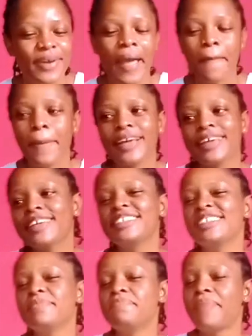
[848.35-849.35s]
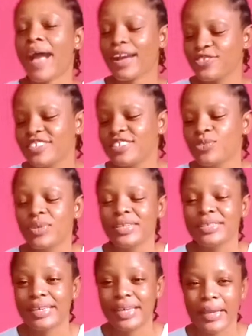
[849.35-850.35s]
but I packaged it back just the way
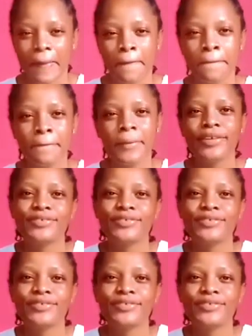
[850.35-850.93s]
it came,